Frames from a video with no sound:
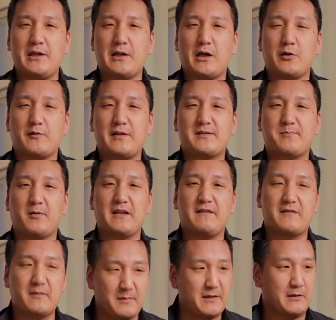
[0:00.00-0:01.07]
Hungary, it's believed
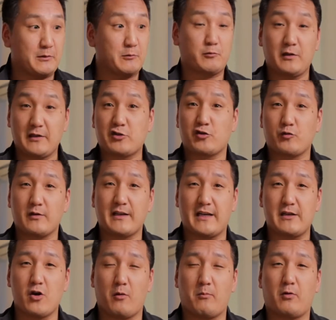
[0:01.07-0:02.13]
to be really truly a
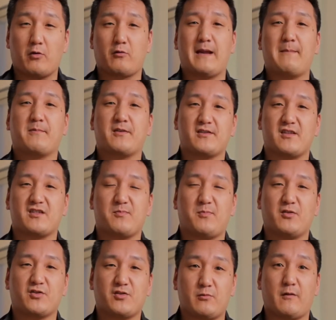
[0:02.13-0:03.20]
noble grape because it's
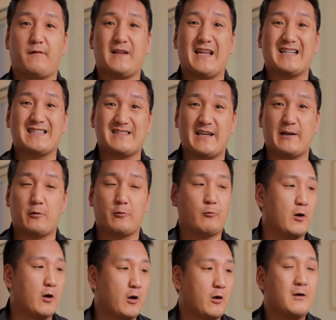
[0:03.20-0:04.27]
supposed to reflect
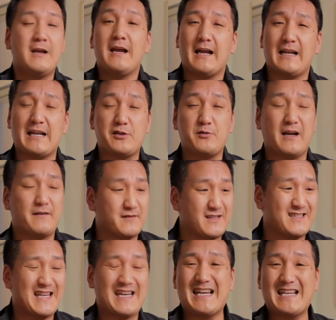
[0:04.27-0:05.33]
terroir, and I do have to
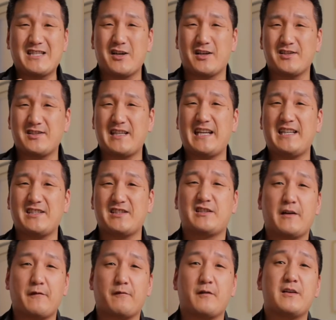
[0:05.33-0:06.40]
say it does taste
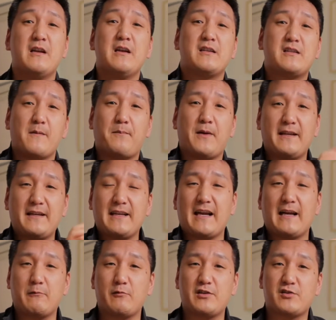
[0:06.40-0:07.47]
different depending
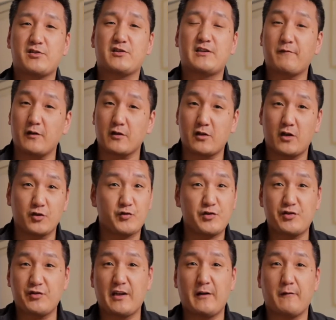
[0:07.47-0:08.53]
on which different countries
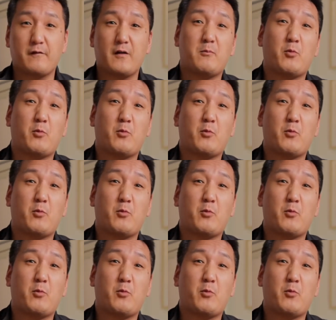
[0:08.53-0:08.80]
you get it from,